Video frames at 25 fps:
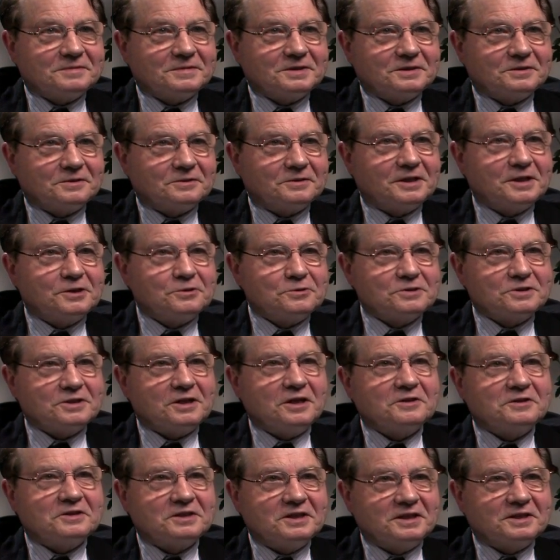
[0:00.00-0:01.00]
So I use
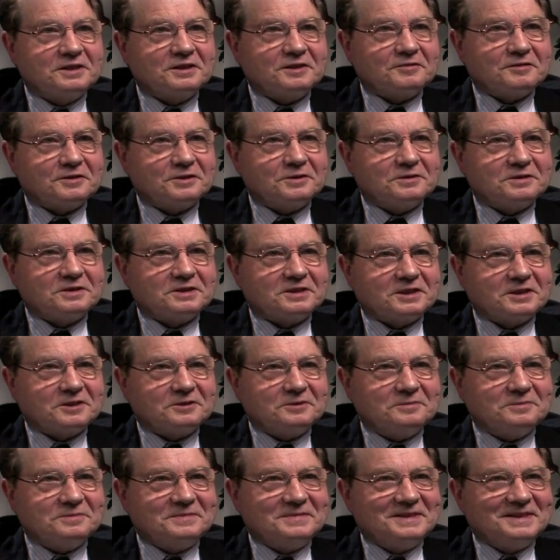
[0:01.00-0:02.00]
anti-interferon
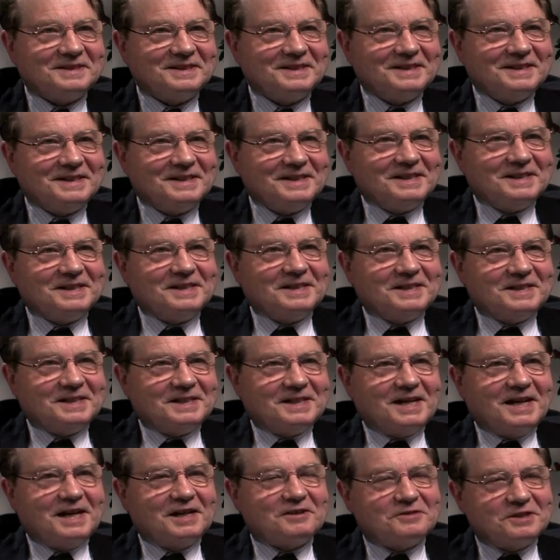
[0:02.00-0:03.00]
serum.
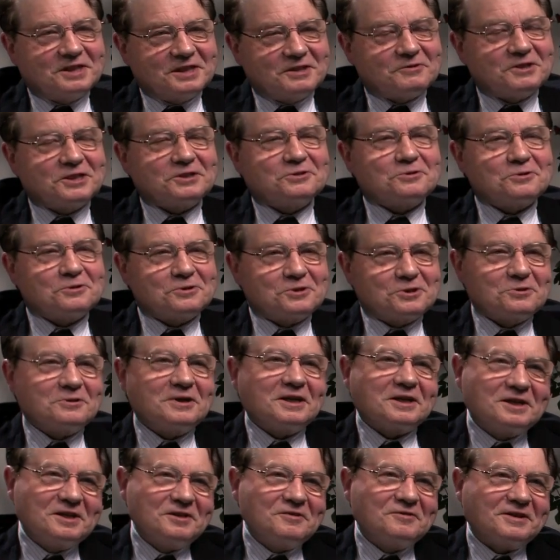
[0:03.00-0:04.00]
I think it was also a
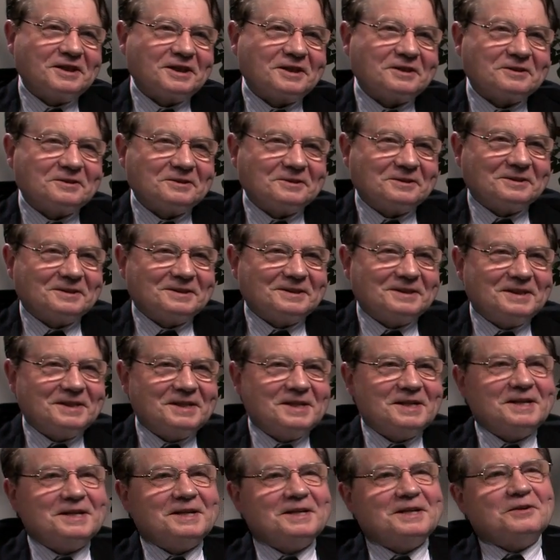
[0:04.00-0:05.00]
key factor.
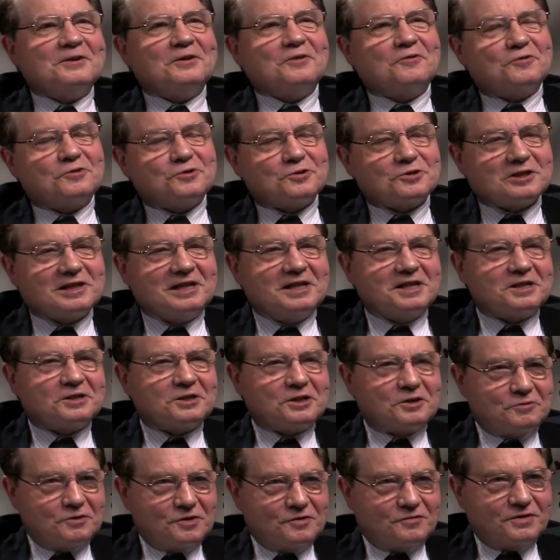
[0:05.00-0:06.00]
Of course,
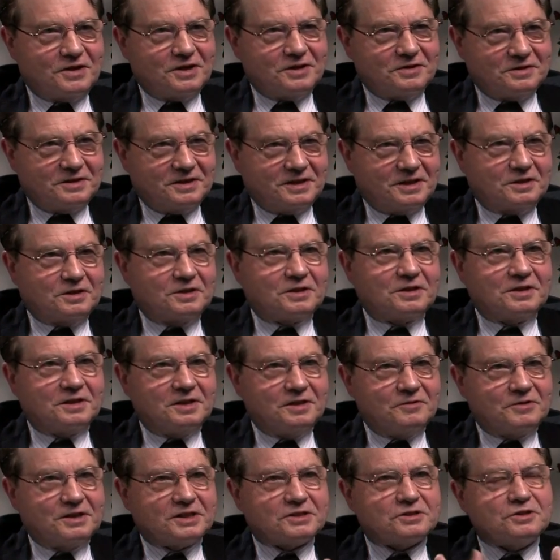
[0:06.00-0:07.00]
later we found that
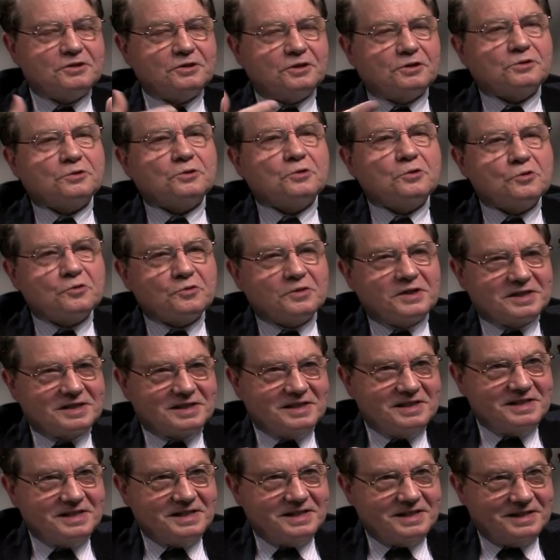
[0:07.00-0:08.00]
it was not always
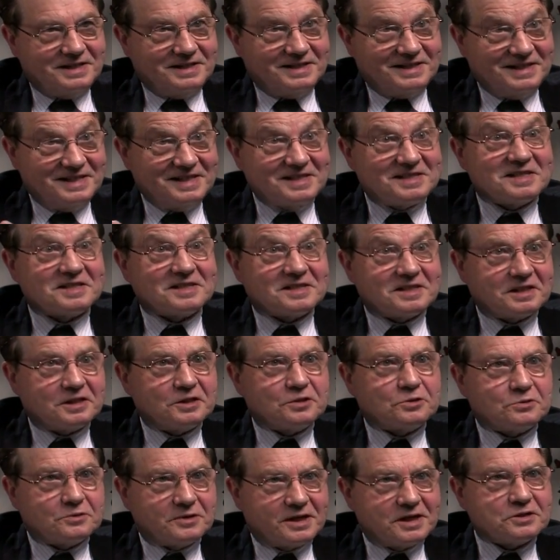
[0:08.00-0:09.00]
necessary
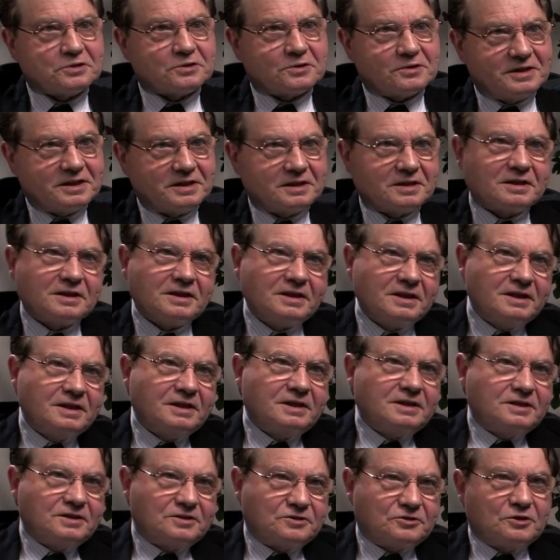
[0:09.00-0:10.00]
to isolate
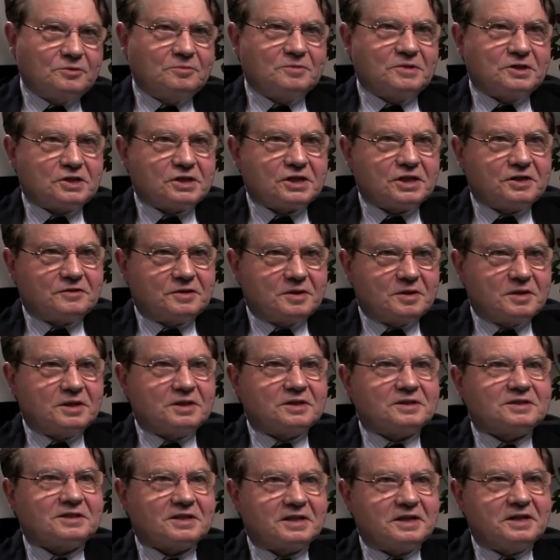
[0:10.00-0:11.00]
some HIV
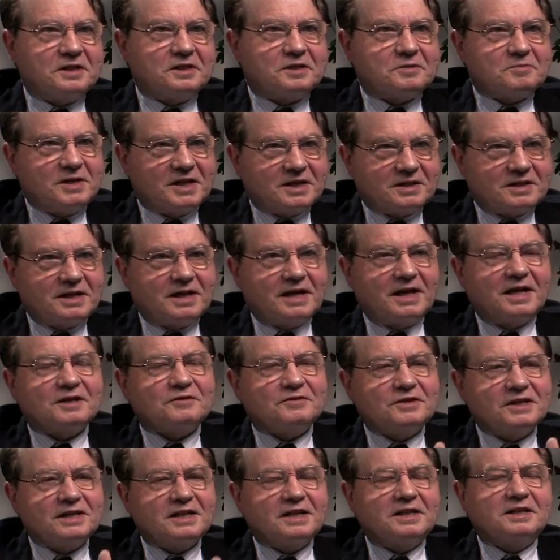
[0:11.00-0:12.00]
strains, but I
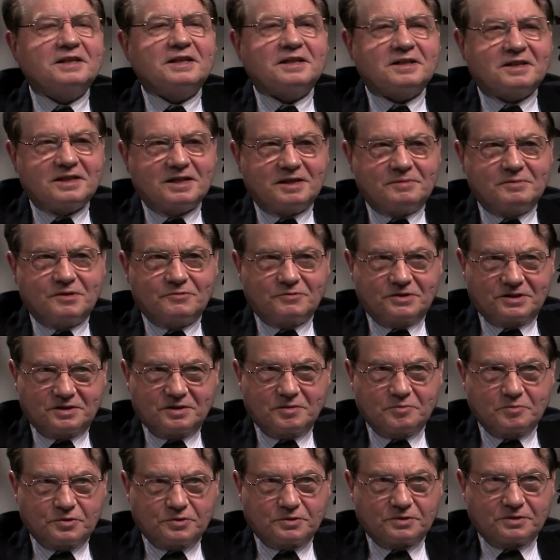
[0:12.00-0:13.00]
think at that time it was
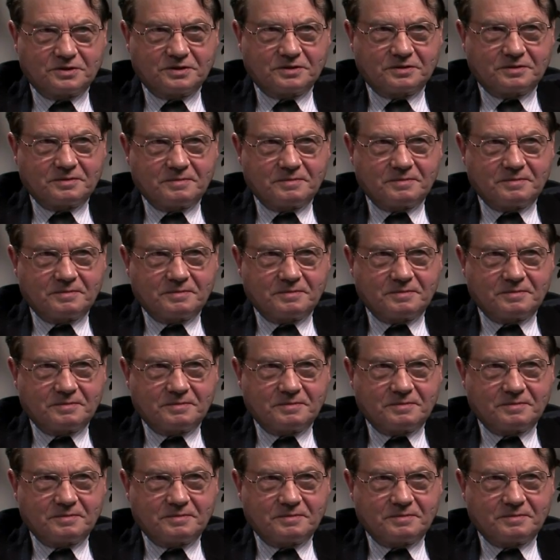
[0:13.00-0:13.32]
important.